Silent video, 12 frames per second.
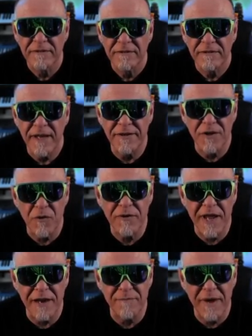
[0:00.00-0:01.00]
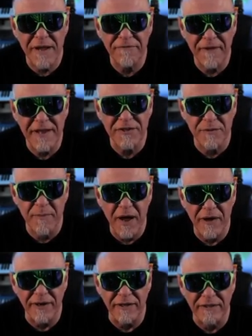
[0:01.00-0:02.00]
and don't get in my face
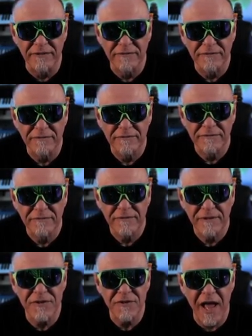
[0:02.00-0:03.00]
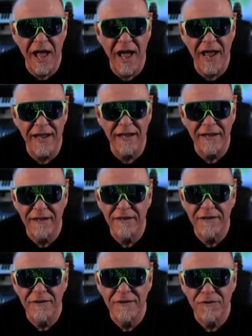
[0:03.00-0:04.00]
about it because I
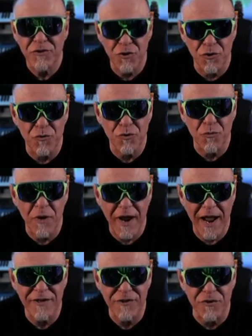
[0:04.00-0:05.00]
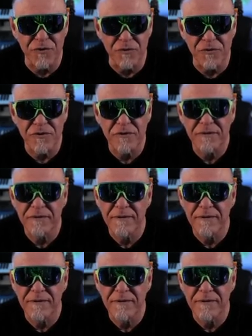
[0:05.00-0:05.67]
choose what I choose.